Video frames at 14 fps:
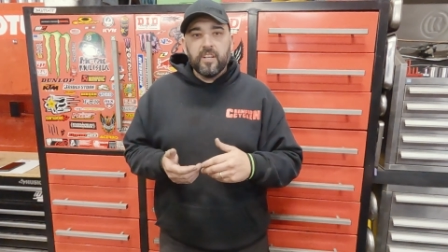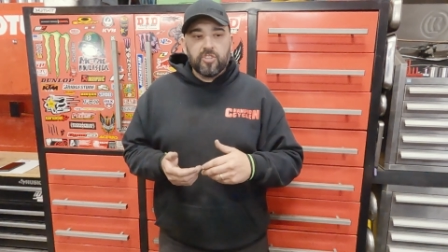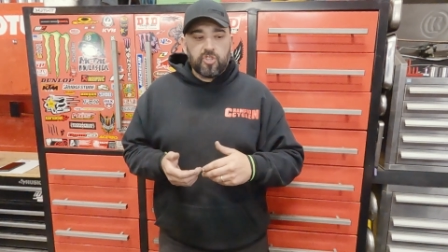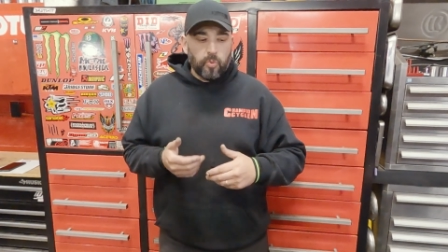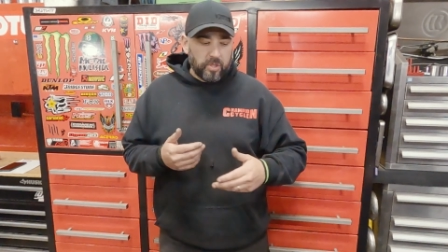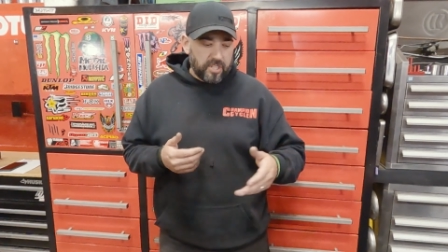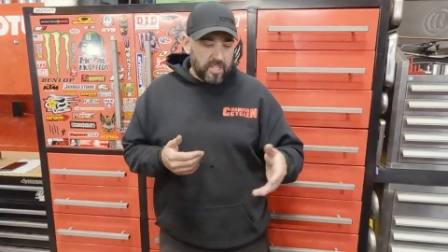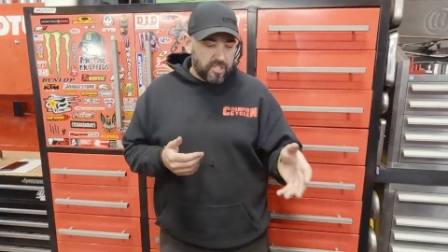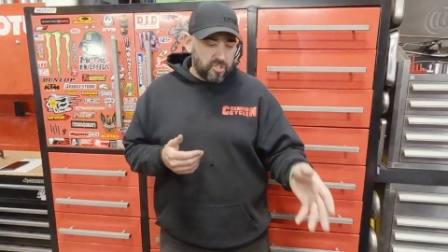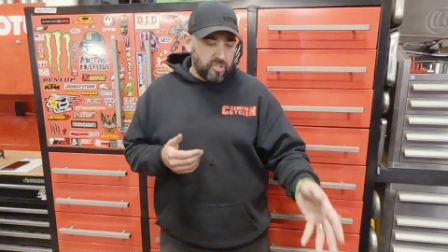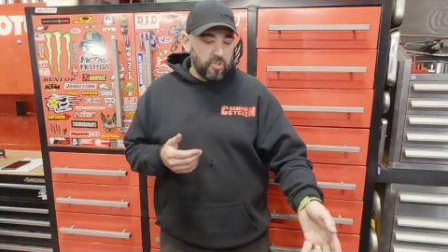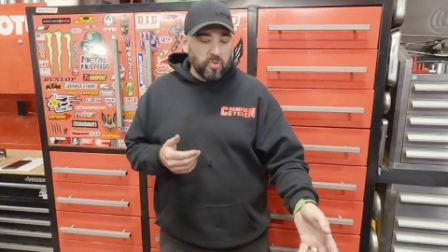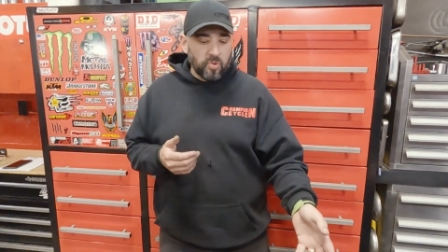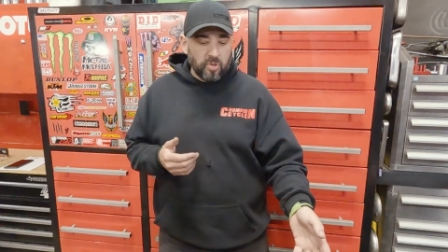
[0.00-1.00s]
So with these
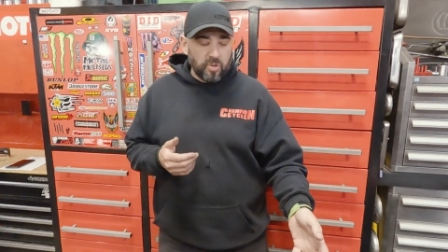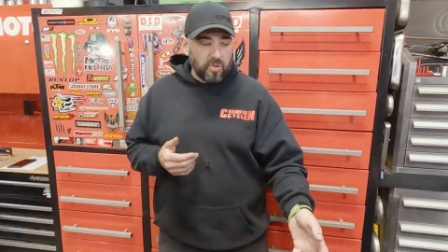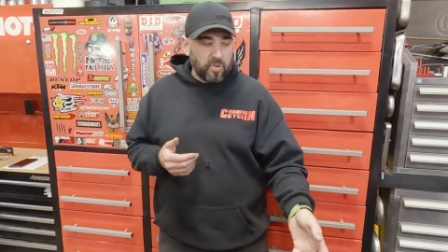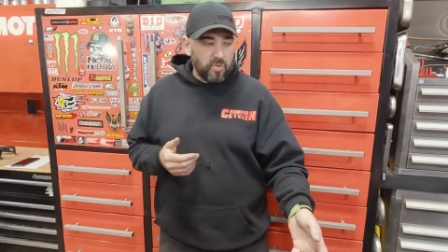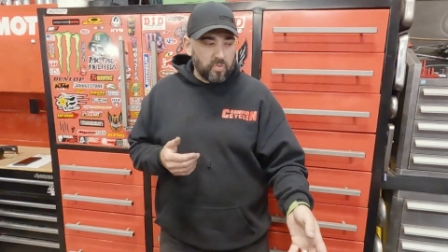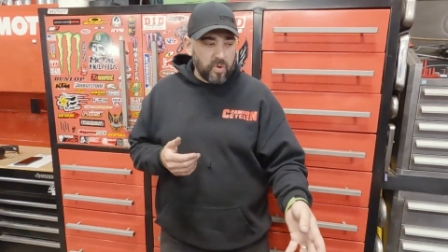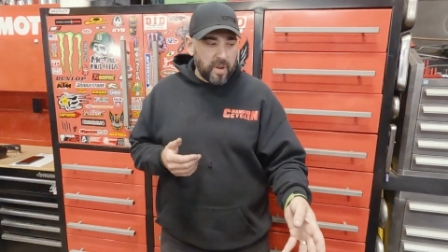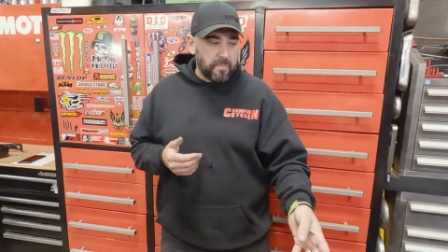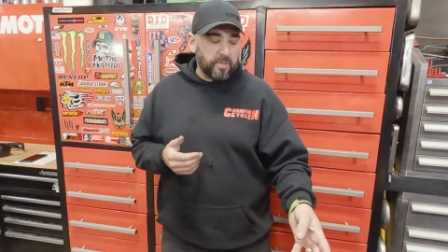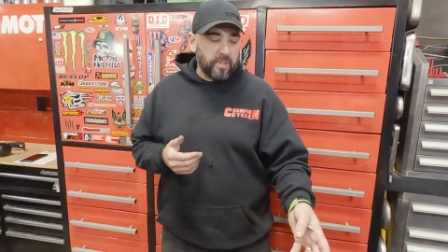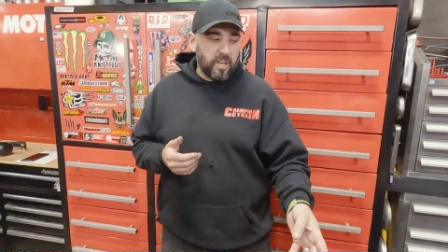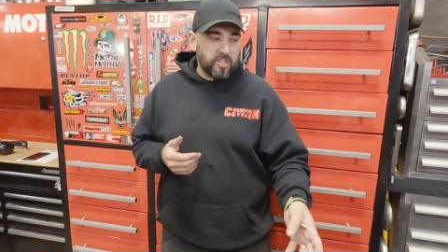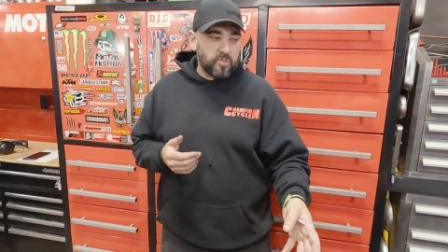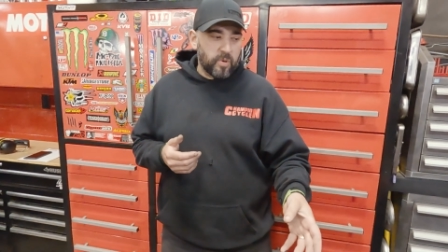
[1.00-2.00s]
newer red
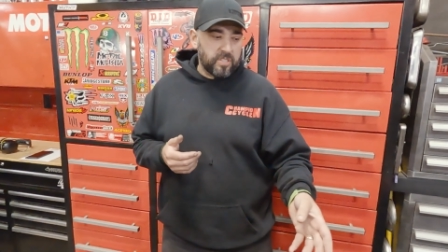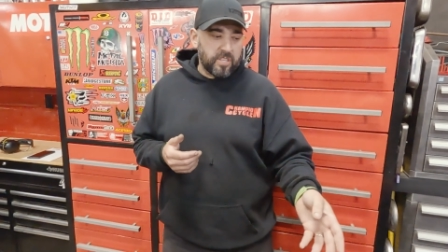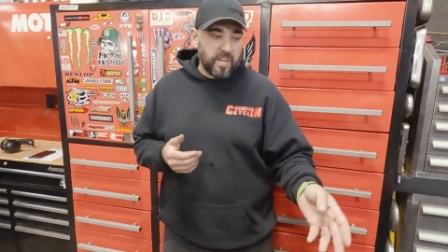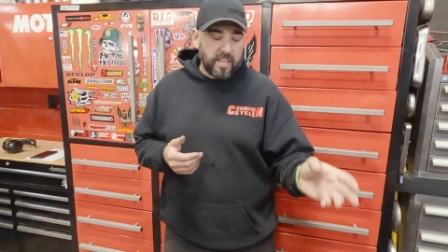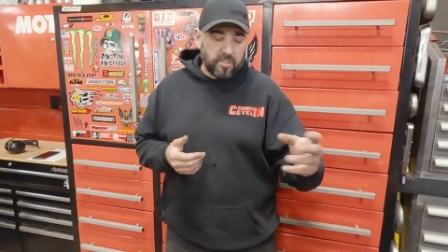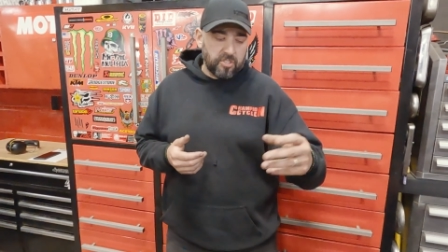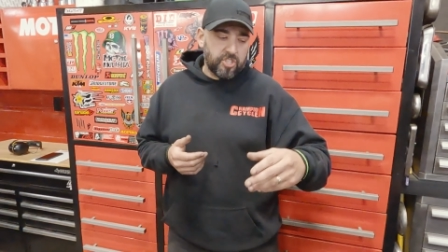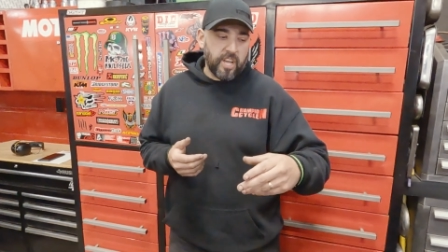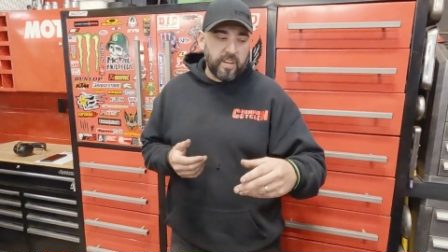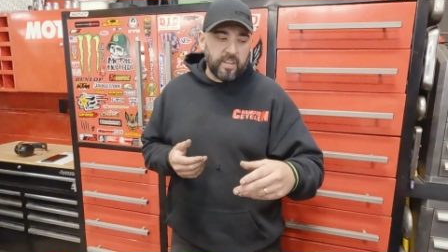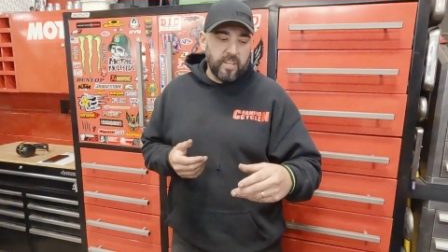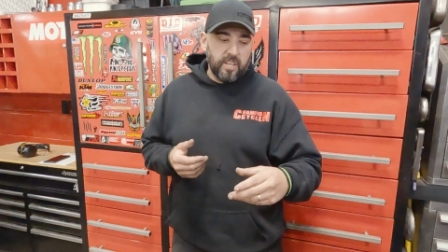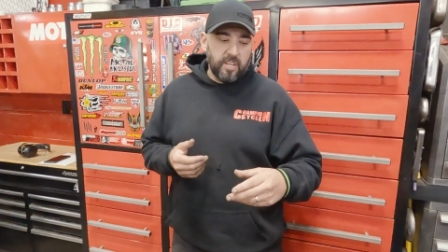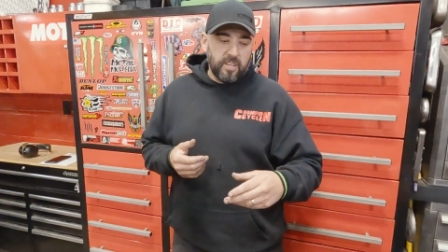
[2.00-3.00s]
plugs, when Dyno
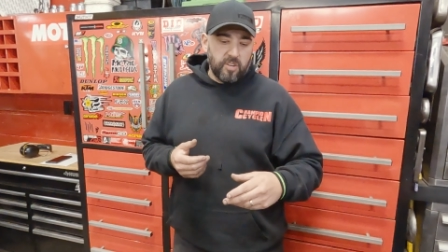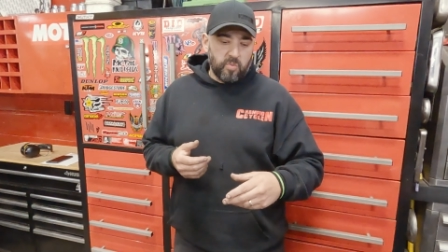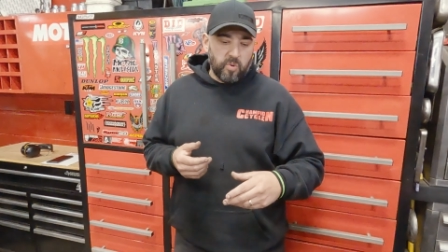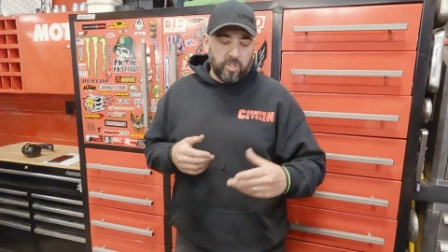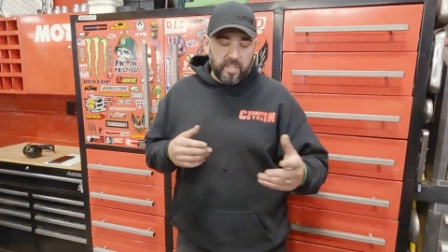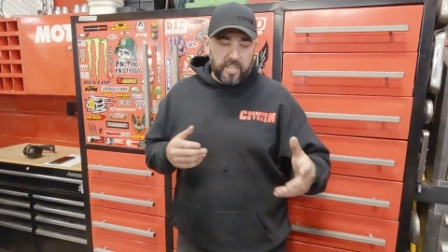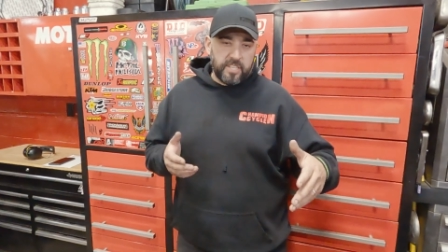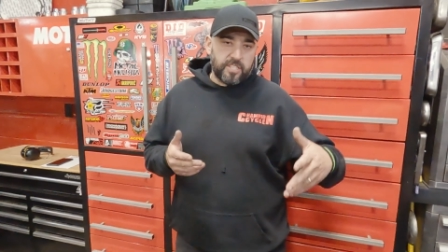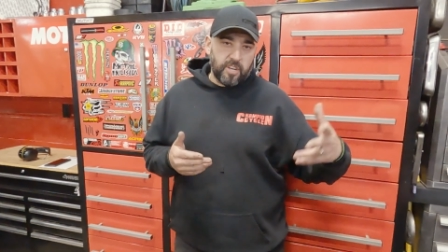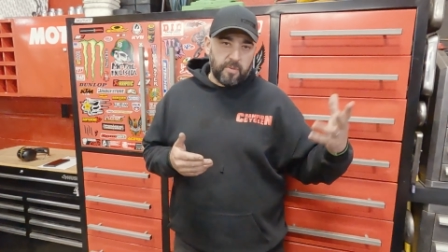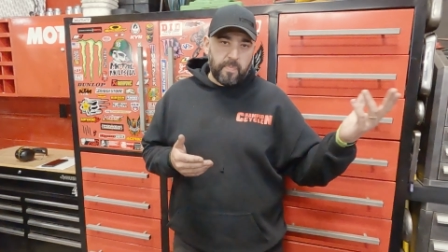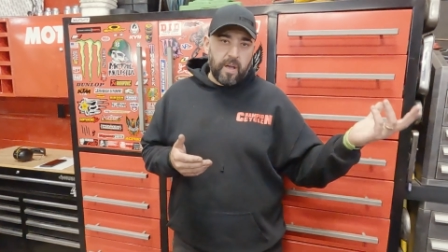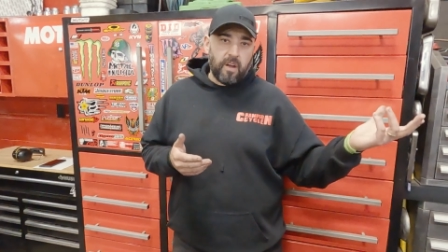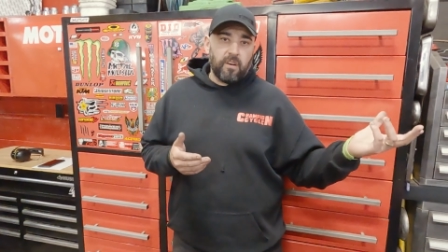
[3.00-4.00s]
released
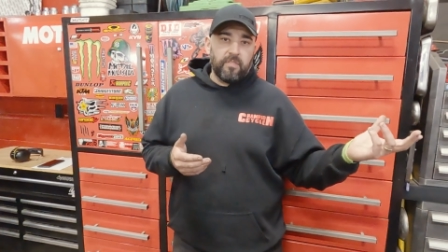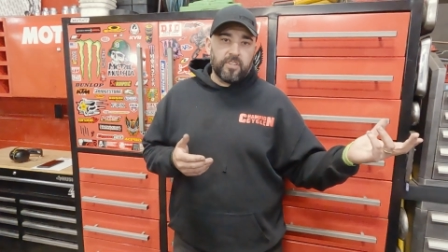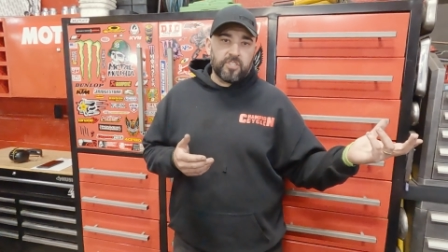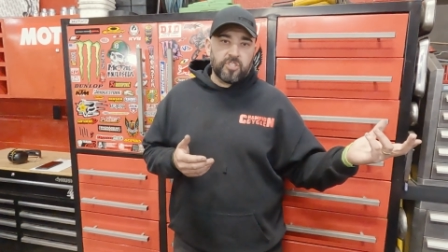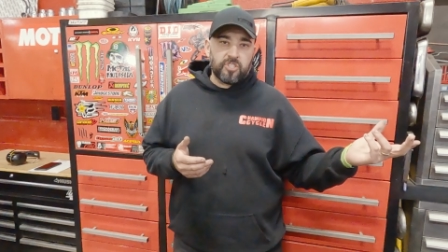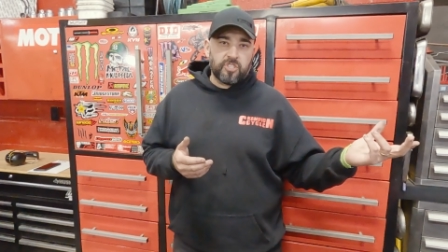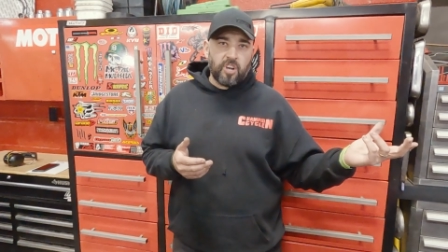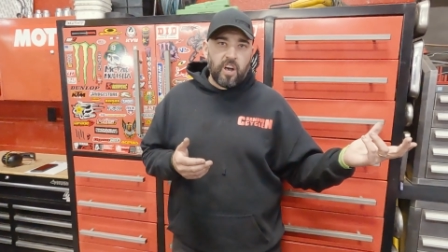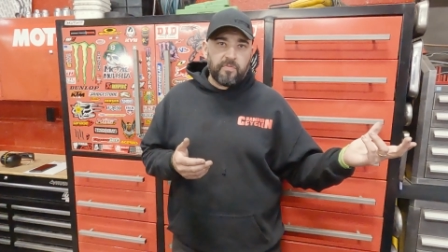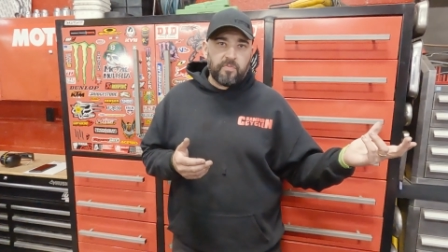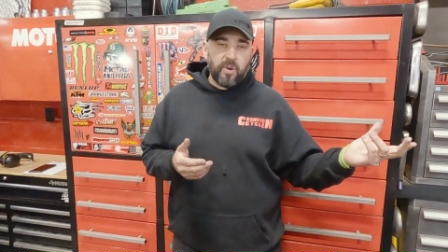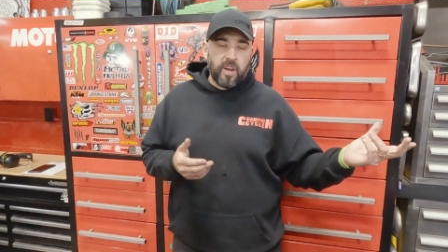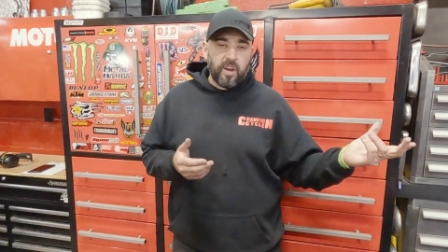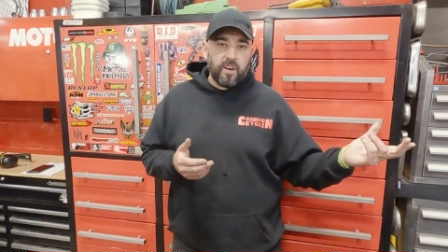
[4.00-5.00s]
their PowerVision
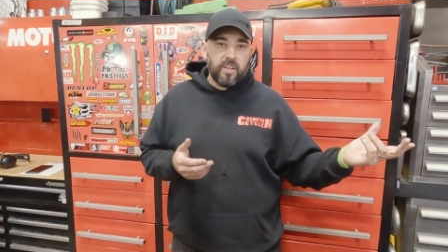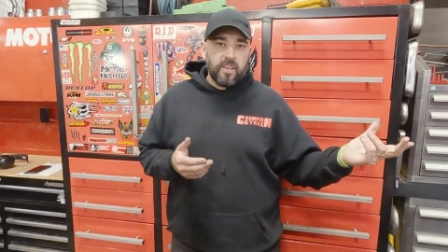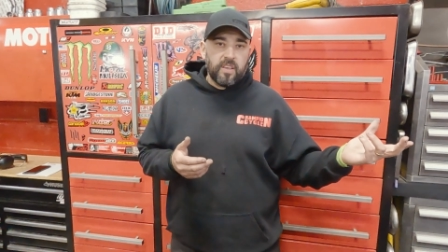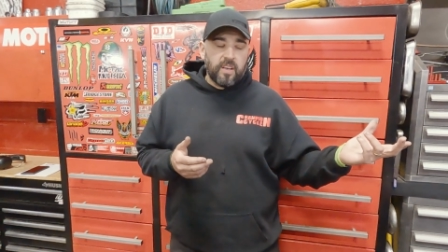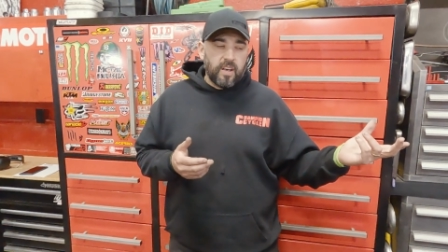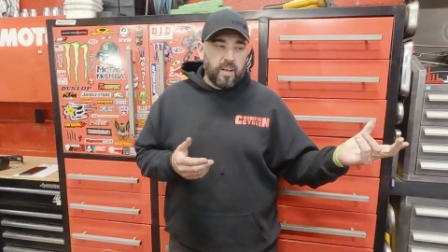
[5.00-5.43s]
software,